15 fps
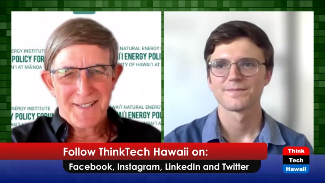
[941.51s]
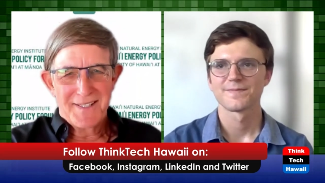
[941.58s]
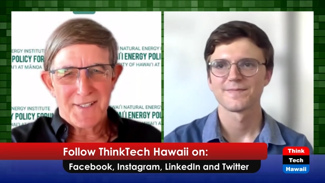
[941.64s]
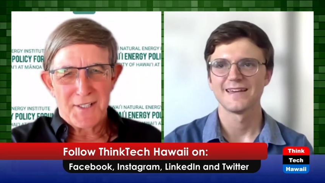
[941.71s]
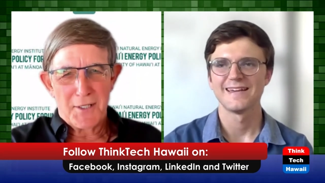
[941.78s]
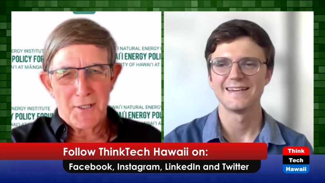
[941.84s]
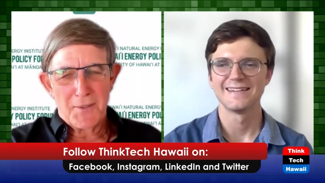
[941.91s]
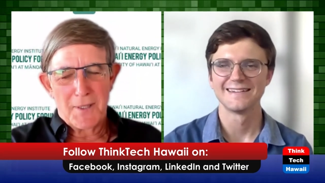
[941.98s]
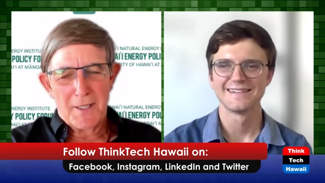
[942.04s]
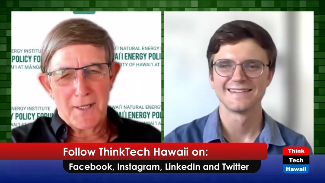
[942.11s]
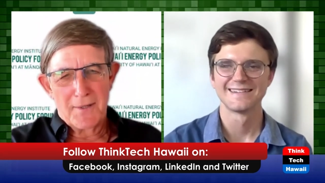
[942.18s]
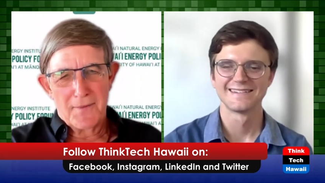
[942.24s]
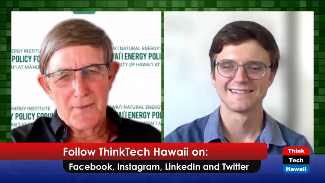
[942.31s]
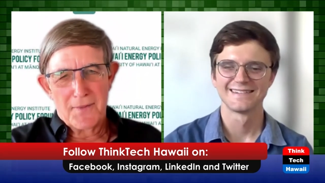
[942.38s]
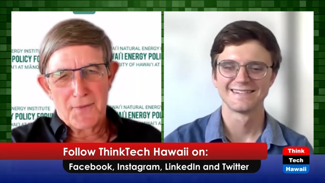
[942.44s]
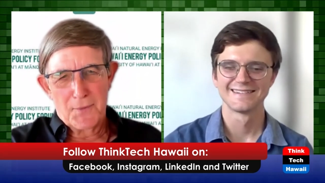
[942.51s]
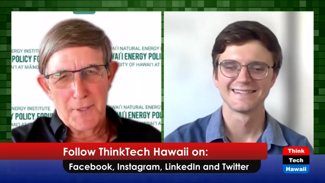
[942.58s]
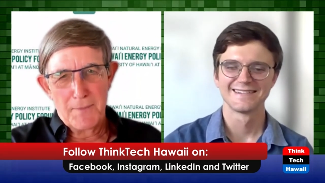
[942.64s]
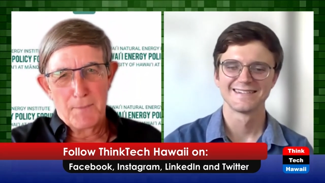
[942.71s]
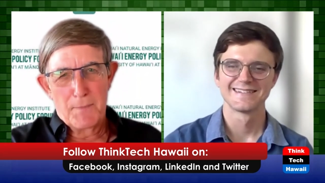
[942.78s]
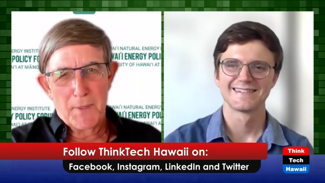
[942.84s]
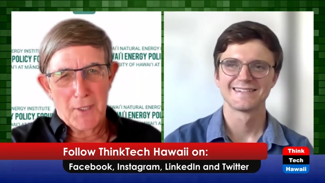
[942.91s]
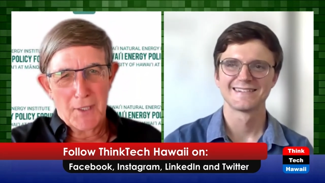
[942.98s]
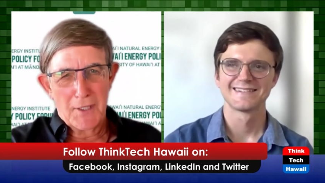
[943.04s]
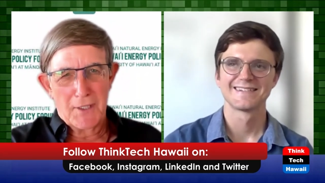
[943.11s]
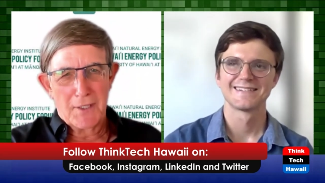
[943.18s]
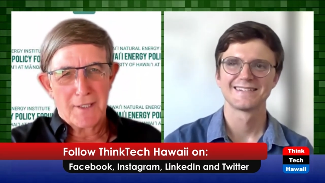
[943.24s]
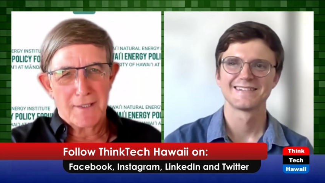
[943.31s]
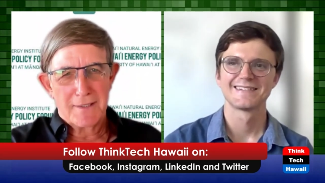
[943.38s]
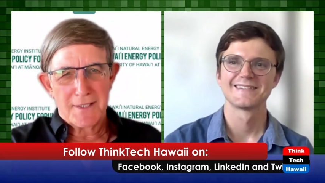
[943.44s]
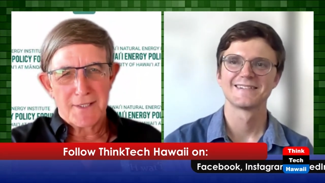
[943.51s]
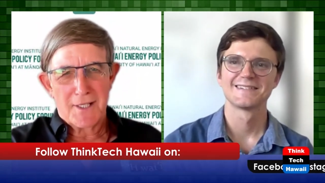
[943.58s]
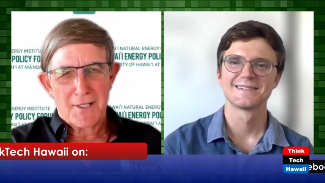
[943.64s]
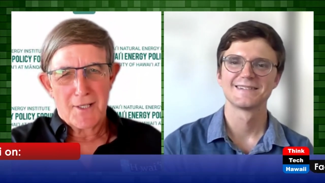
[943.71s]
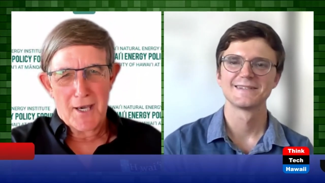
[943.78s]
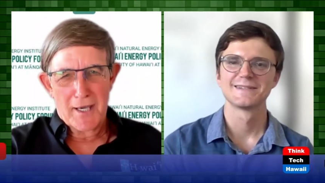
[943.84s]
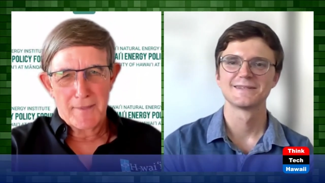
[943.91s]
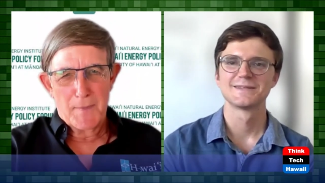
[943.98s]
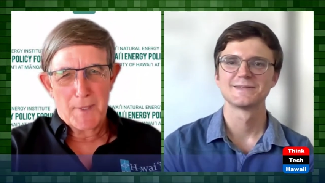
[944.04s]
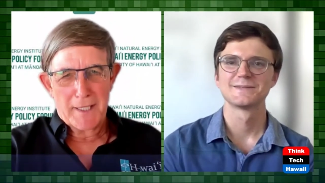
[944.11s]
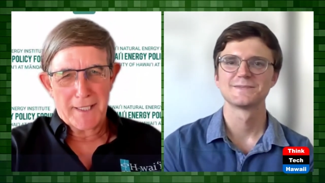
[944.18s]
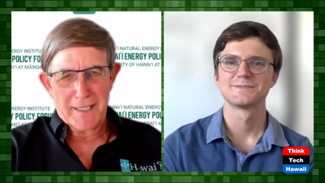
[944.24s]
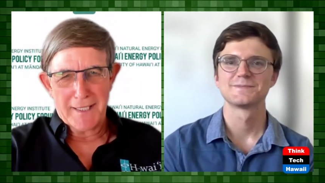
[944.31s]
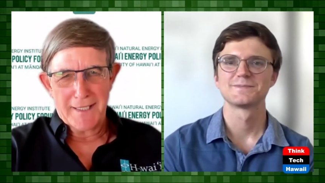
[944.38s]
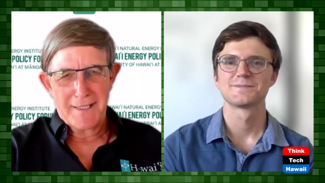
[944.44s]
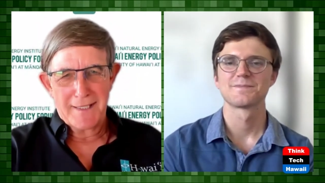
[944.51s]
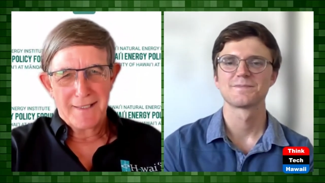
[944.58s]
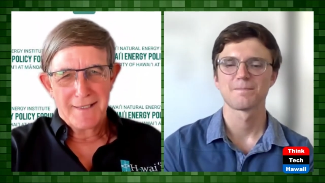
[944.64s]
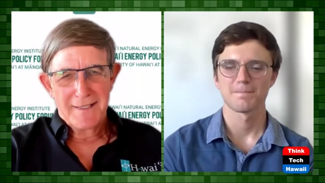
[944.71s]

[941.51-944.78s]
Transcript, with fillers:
Speaker 1: So uh, three billion is a lot of money,